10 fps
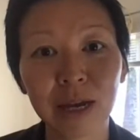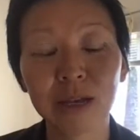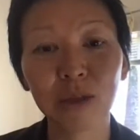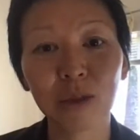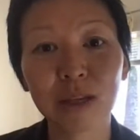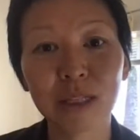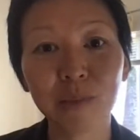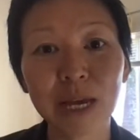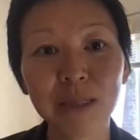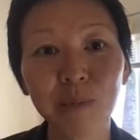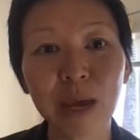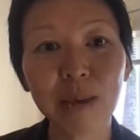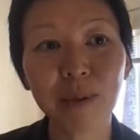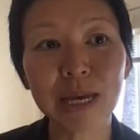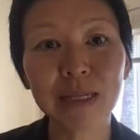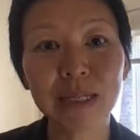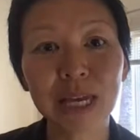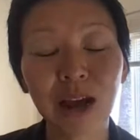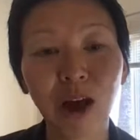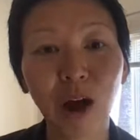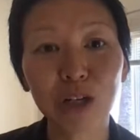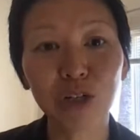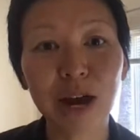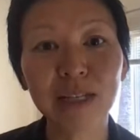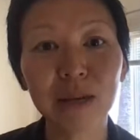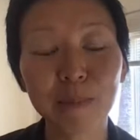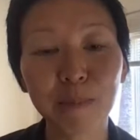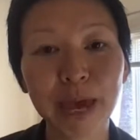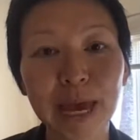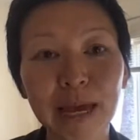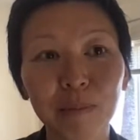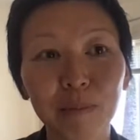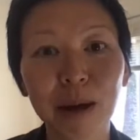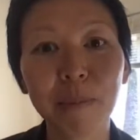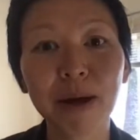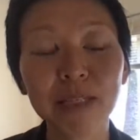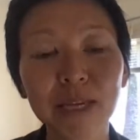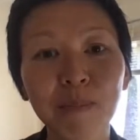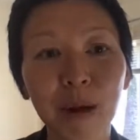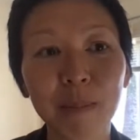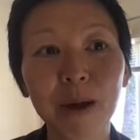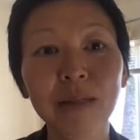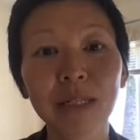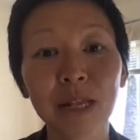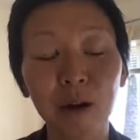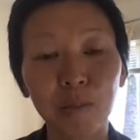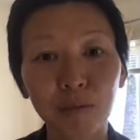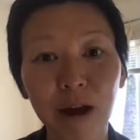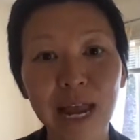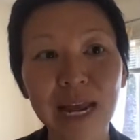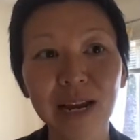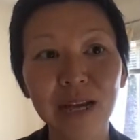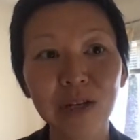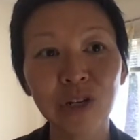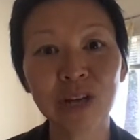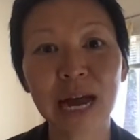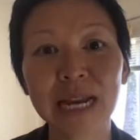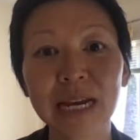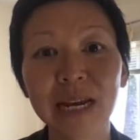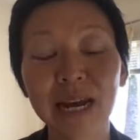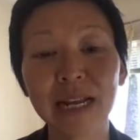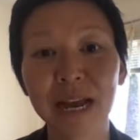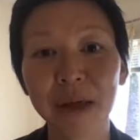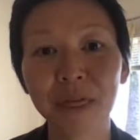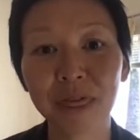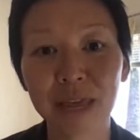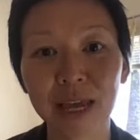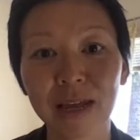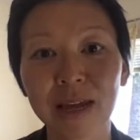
So the space babies are trying to pick mamas and babas that are bright and shiny and healthy.